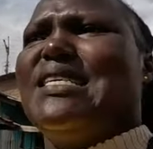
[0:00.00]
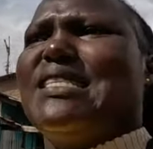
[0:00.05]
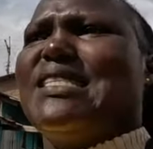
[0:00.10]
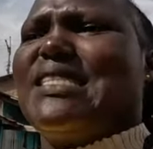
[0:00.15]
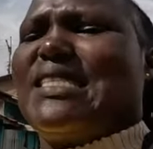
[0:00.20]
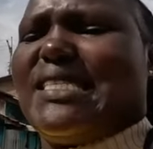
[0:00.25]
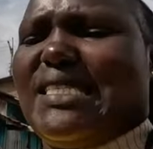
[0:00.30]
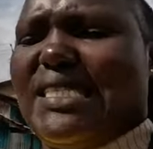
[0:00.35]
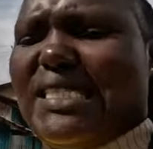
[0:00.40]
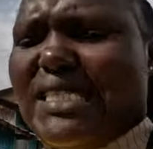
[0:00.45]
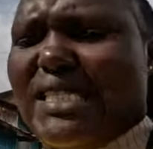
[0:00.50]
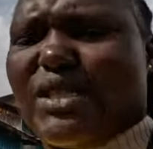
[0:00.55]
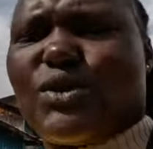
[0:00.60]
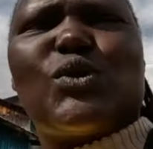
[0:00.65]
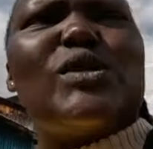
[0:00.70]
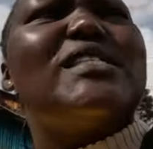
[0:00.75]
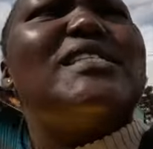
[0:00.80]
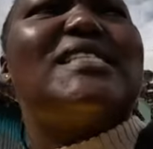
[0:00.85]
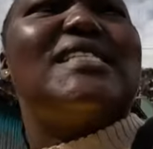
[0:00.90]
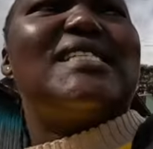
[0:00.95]
Since
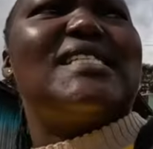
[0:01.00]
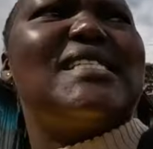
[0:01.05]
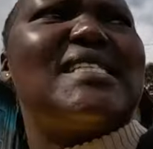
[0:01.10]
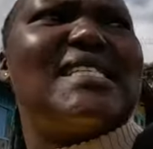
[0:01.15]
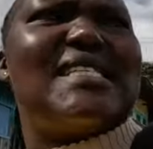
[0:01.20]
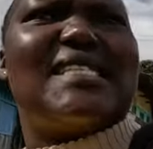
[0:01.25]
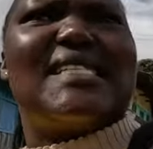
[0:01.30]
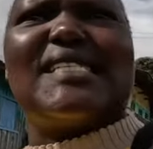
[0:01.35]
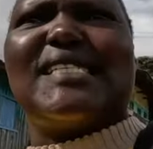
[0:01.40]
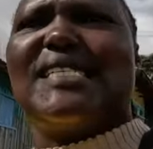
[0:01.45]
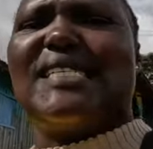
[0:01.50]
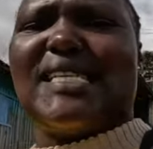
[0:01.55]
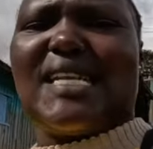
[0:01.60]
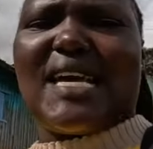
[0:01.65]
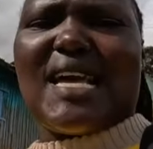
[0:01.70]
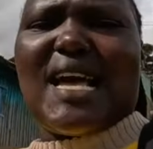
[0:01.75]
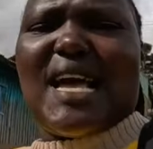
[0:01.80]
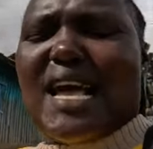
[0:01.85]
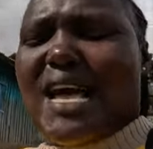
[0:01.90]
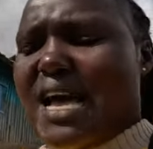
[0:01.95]
2016,
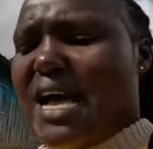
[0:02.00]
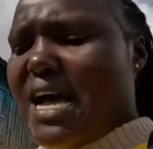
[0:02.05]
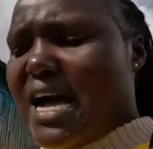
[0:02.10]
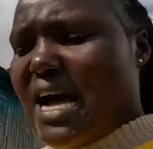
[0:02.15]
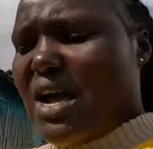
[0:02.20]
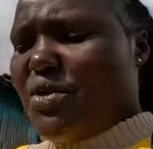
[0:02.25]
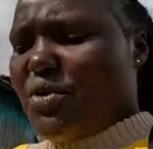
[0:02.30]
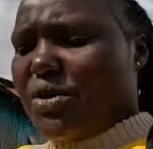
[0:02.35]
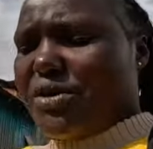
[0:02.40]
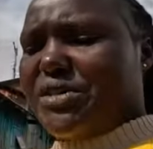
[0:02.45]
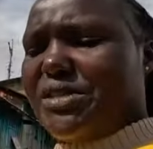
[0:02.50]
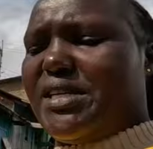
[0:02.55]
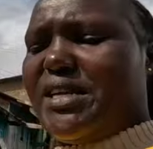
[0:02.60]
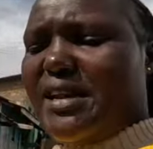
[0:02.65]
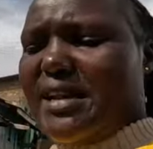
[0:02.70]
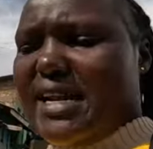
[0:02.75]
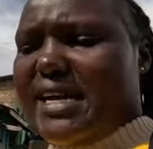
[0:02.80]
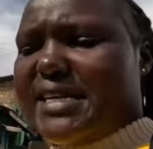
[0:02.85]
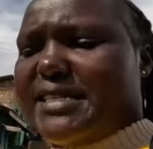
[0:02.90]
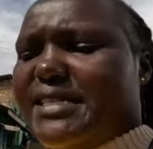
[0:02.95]
I
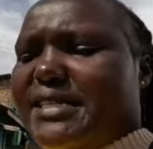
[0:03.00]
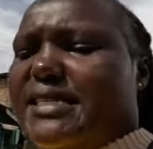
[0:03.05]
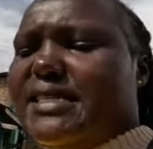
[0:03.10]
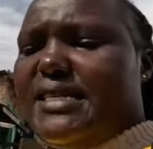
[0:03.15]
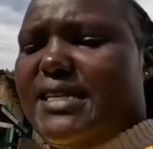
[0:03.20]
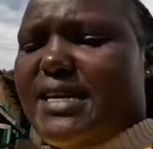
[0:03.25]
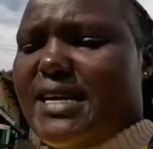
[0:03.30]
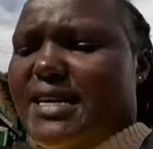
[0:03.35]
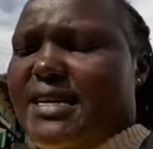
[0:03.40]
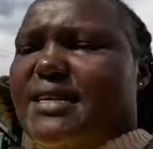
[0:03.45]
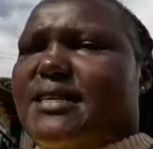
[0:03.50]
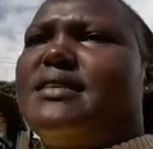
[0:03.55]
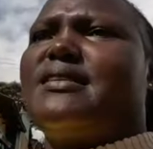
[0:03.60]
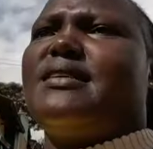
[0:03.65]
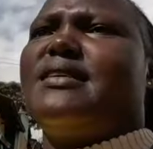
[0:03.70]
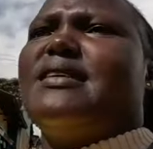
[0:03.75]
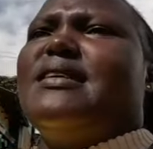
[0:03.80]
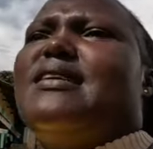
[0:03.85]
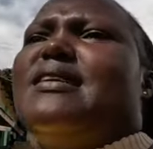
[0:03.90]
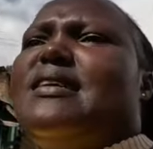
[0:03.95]
was last year.
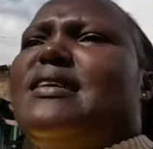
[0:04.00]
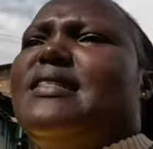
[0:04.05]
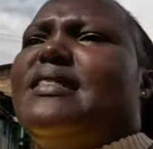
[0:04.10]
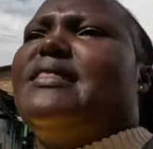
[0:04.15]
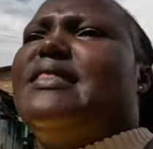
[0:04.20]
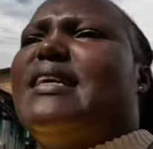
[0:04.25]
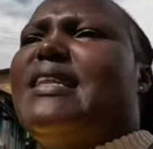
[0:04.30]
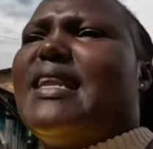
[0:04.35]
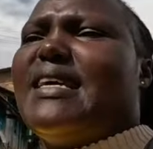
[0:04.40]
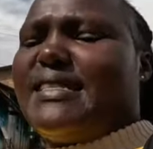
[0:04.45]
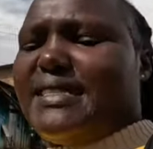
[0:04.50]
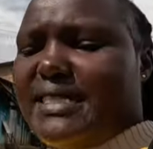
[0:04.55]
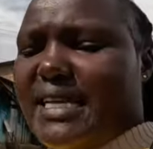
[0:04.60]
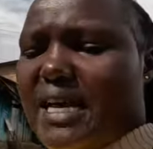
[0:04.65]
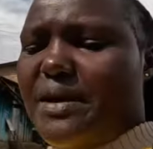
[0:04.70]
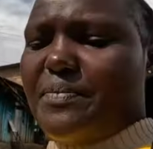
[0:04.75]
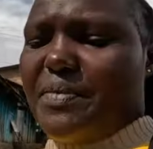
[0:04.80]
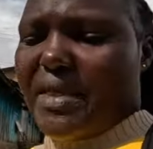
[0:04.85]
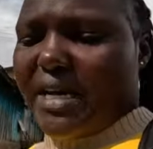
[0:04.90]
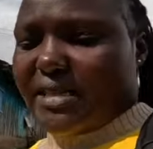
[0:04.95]
The last
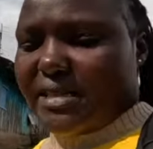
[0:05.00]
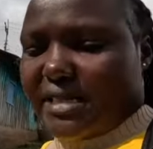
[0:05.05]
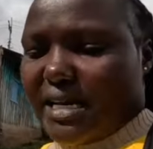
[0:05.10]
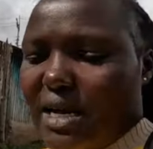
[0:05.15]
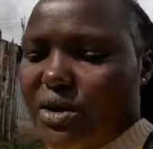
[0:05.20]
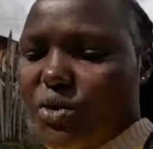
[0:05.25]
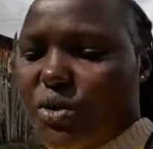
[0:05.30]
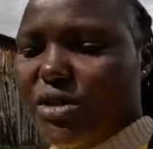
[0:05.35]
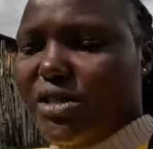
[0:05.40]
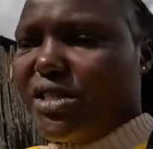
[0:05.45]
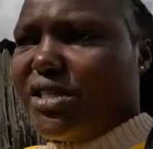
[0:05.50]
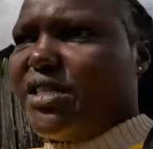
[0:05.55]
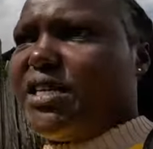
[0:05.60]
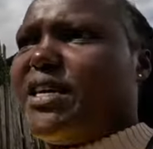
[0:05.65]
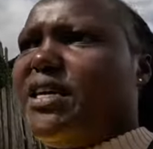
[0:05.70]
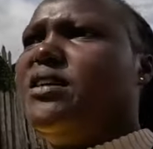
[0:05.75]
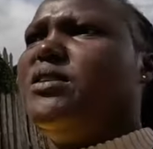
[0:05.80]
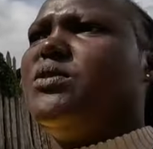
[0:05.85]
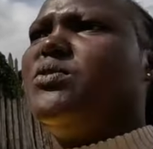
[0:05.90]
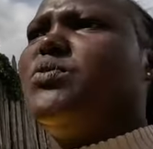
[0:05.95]
time that I was
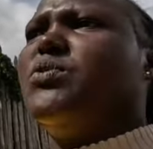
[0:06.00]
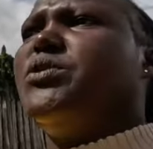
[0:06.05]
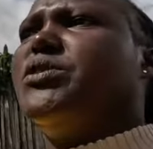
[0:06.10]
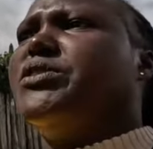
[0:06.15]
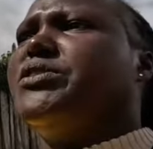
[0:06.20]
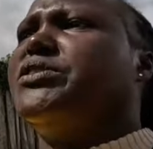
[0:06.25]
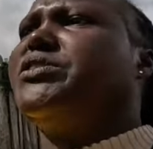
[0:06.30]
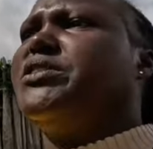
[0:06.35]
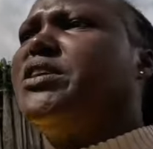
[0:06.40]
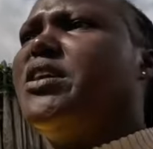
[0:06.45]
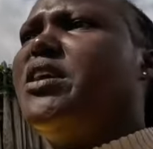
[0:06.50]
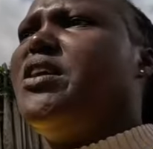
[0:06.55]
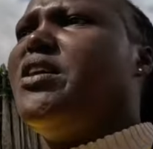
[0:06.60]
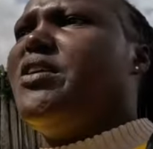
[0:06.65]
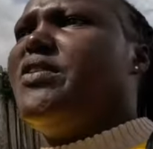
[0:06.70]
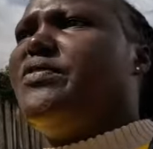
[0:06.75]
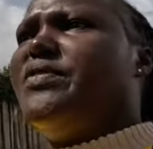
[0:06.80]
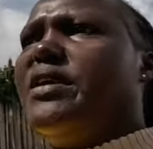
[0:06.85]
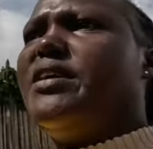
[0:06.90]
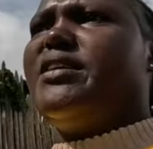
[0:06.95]
here was
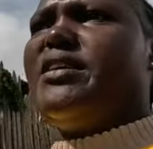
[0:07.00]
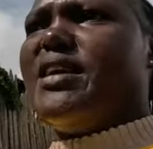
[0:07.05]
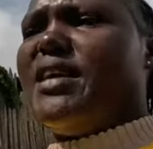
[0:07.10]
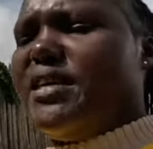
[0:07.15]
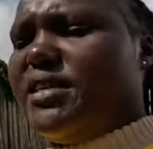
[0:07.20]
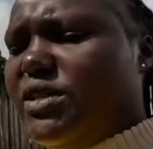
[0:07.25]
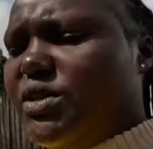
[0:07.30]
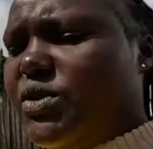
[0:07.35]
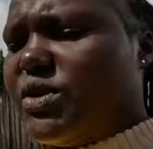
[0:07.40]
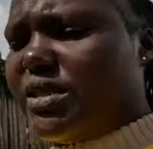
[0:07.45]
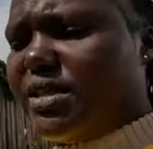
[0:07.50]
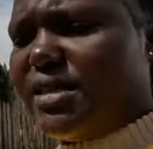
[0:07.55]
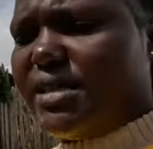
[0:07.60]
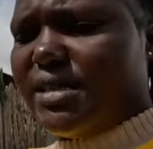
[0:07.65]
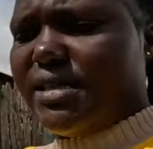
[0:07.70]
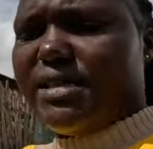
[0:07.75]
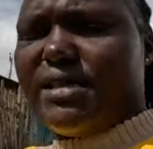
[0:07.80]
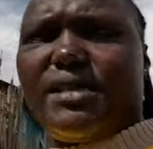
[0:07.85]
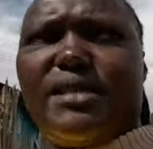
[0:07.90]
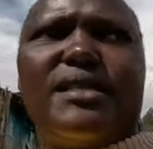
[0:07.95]
the year
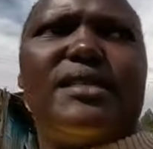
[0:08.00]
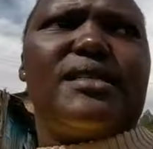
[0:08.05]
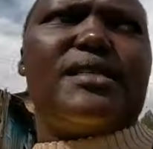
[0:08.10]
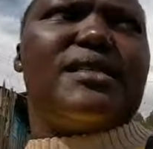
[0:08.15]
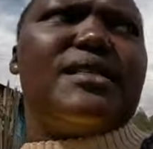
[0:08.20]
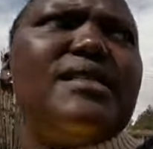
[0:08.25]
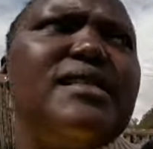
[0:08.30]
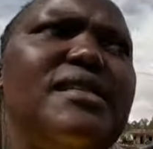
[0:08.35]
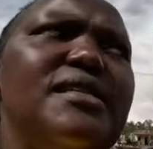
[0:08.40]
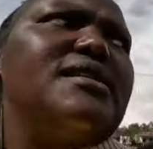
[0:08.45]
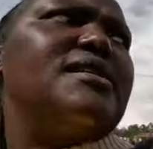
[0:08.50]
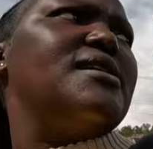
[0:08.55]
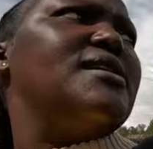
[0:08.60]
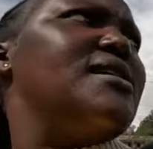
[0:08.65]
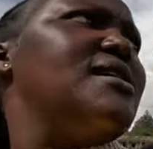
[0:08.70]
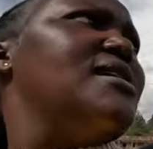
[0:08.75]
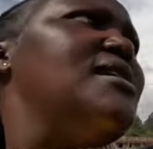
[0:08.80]
2016.